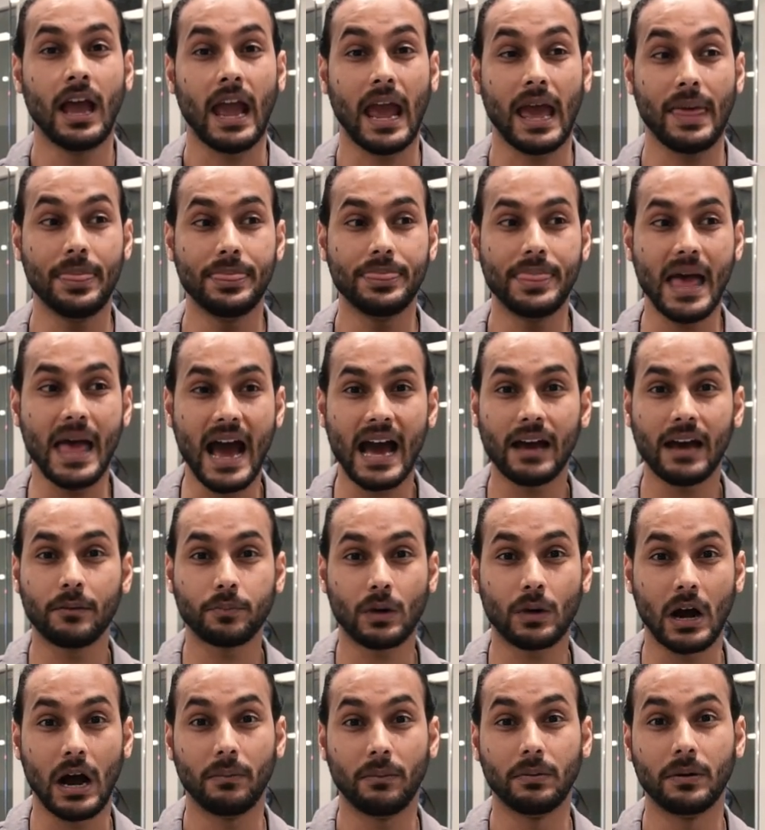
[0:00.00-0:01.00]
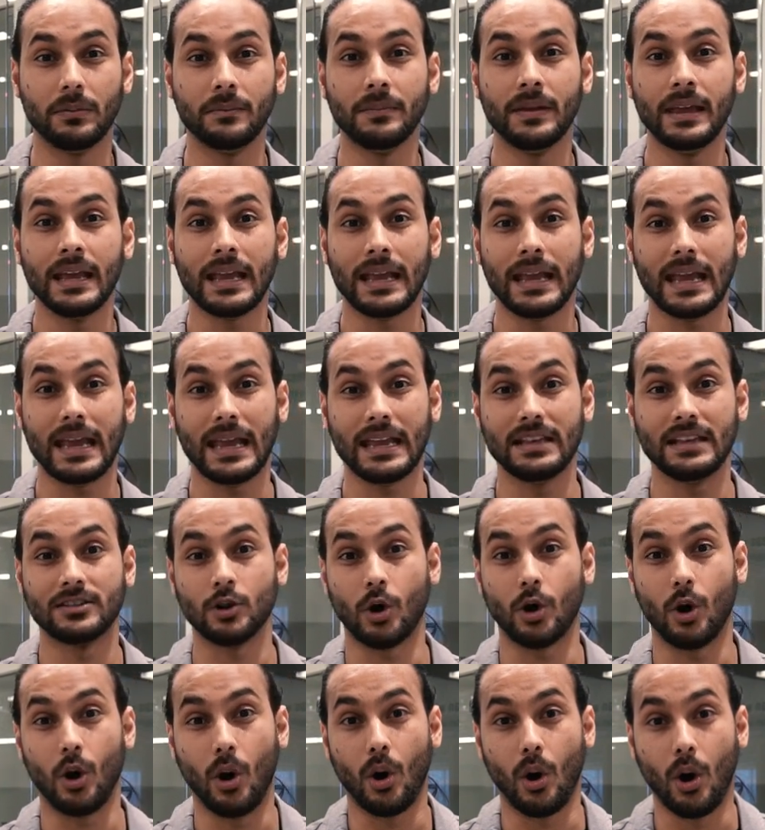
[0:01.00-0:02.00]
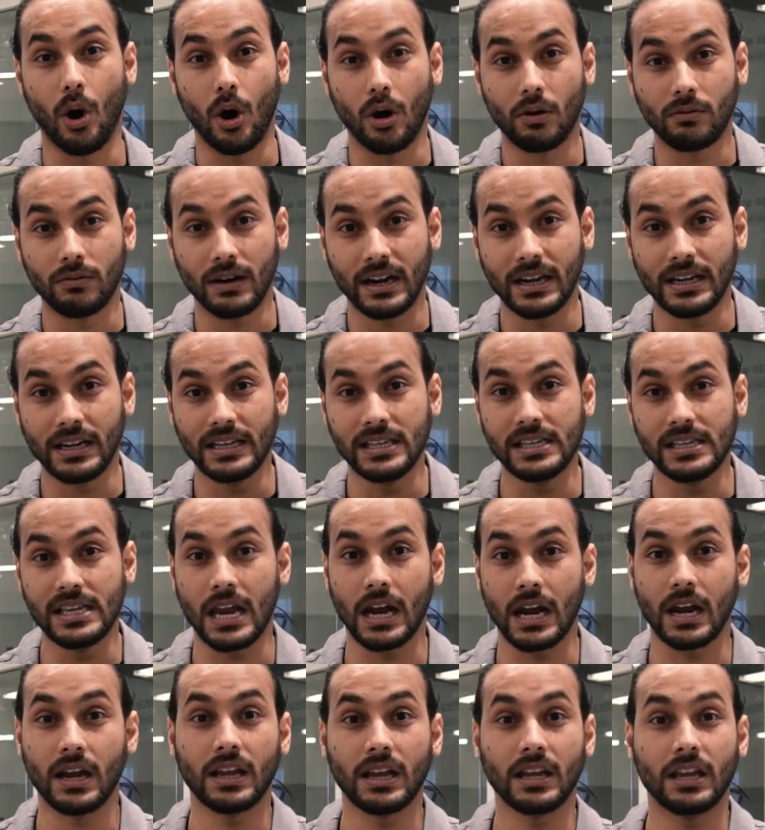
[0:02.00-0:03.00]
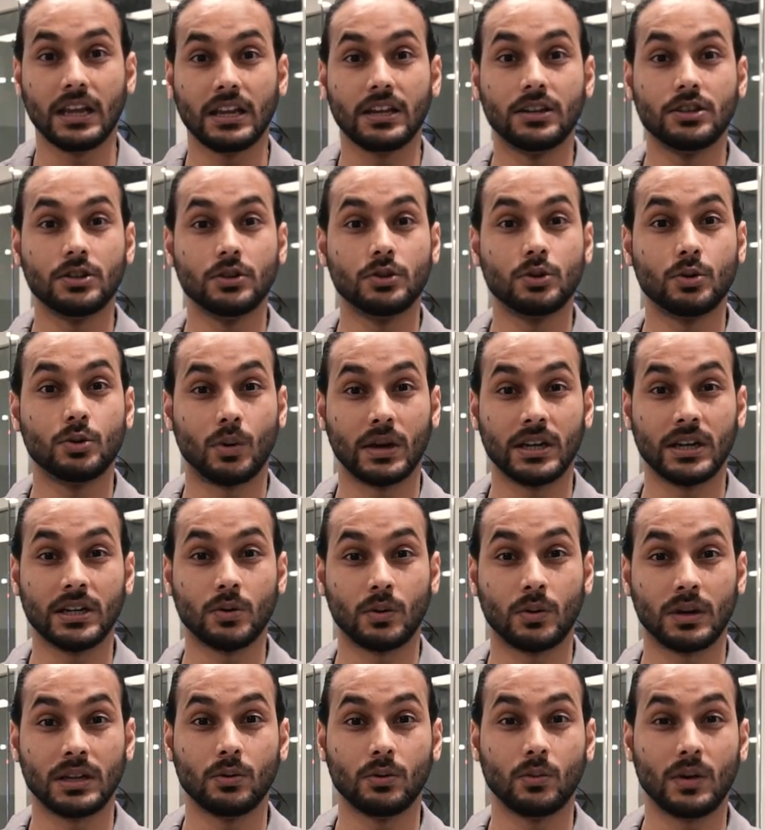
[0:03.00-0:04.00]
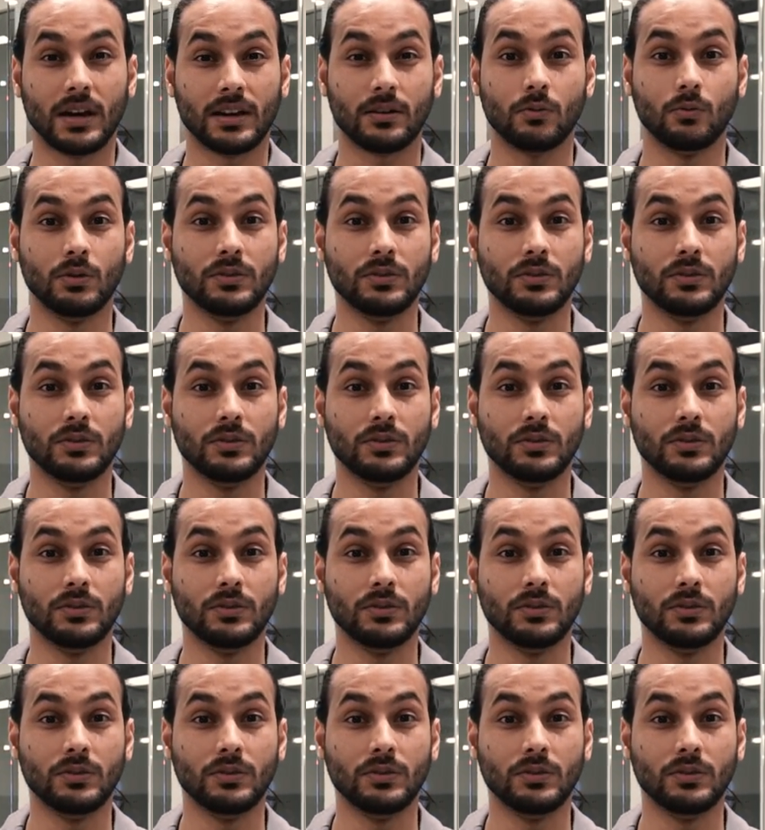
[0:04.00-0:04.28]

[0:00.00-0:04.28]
And that problem is already carrying into 2021.